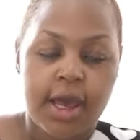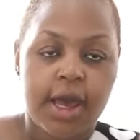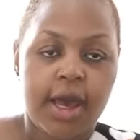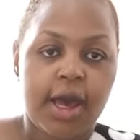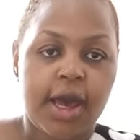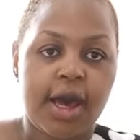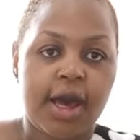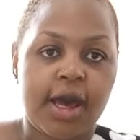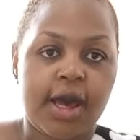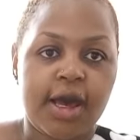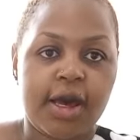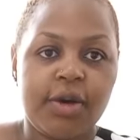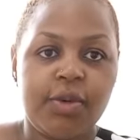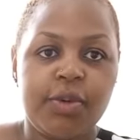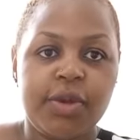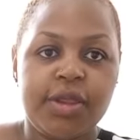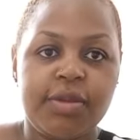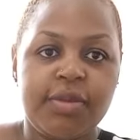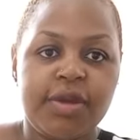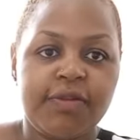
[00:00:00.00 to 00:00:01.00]
Uh,
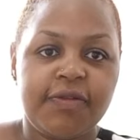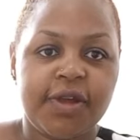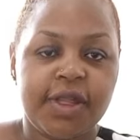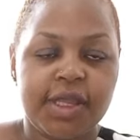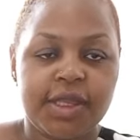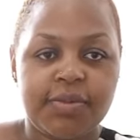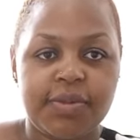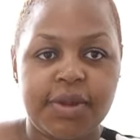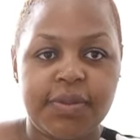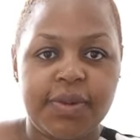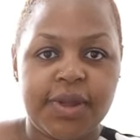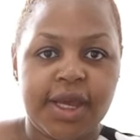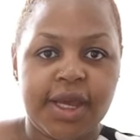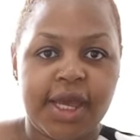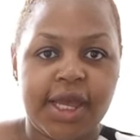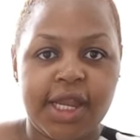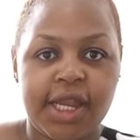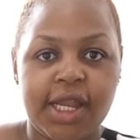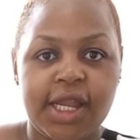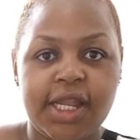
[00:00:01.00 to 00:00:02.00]
with my first baby, I
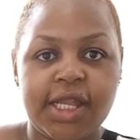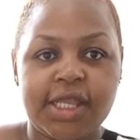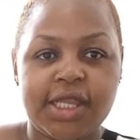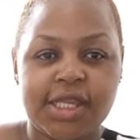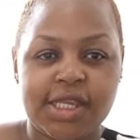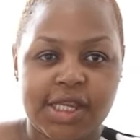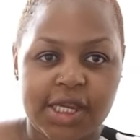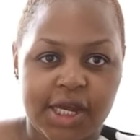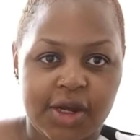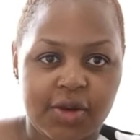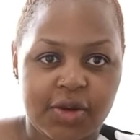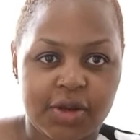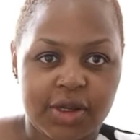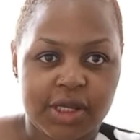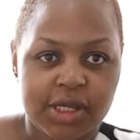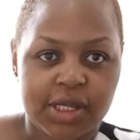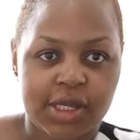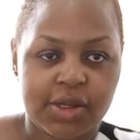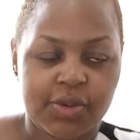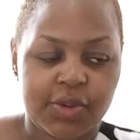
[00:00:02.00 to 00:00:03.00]
really struggled
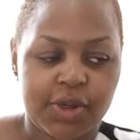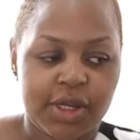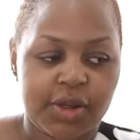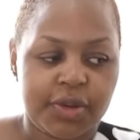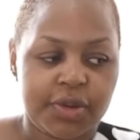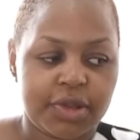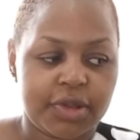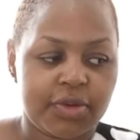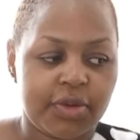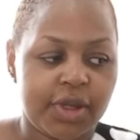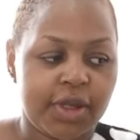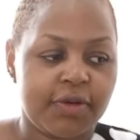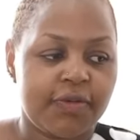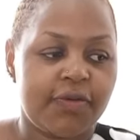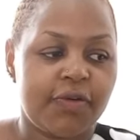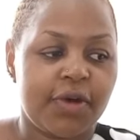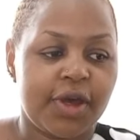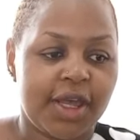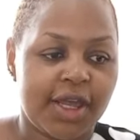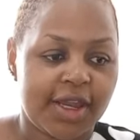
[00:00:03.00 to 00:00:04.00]
when I was going
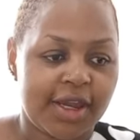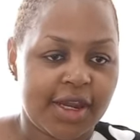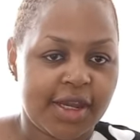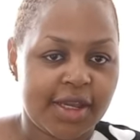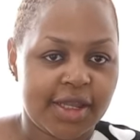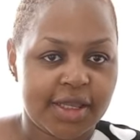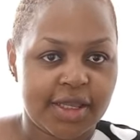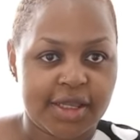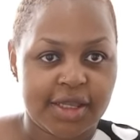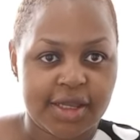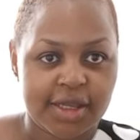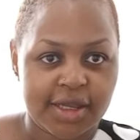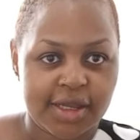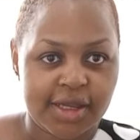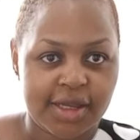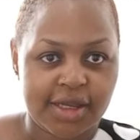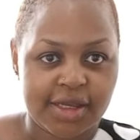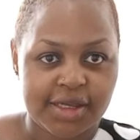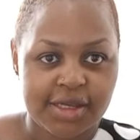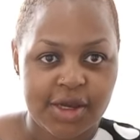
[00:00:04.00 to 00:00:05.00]
for errands
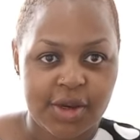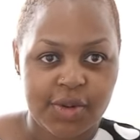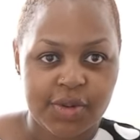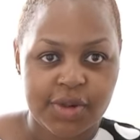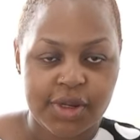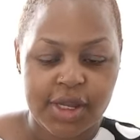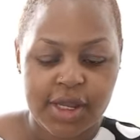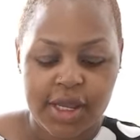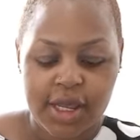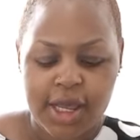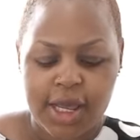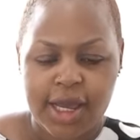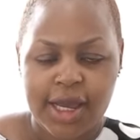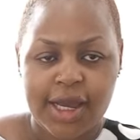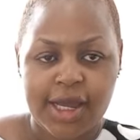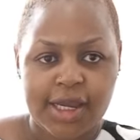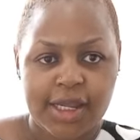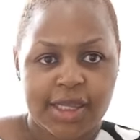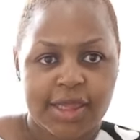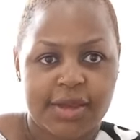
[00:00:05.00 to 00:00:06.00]
in town.
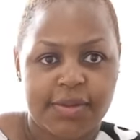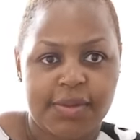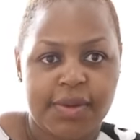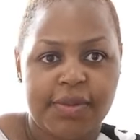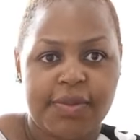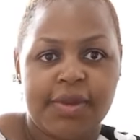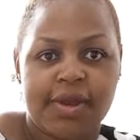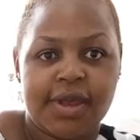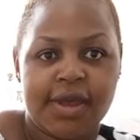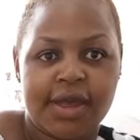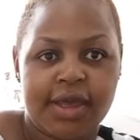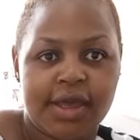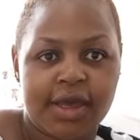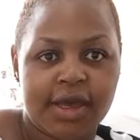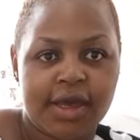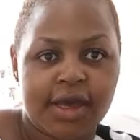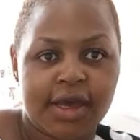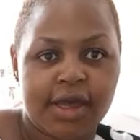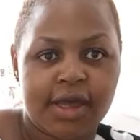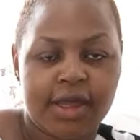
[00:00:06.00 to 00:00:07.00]
Carrying the baby
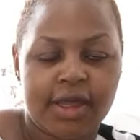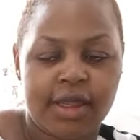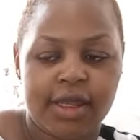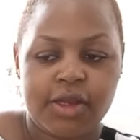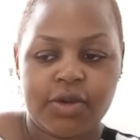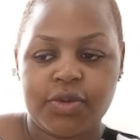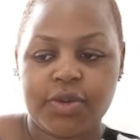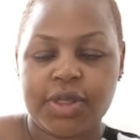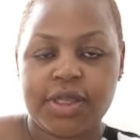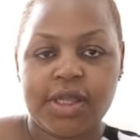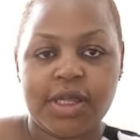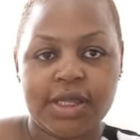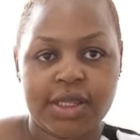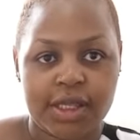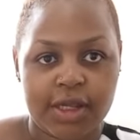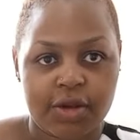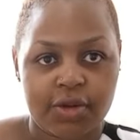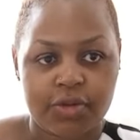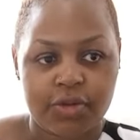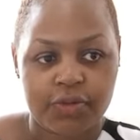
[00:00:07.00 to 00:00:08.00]
here, it was just a
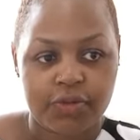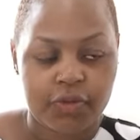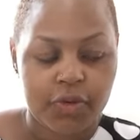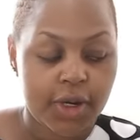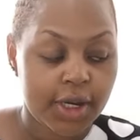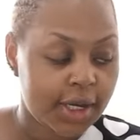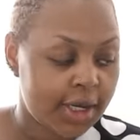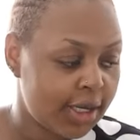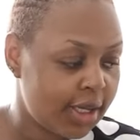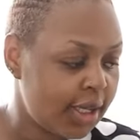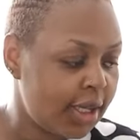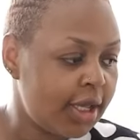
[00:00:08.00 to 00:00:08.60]
lot of work.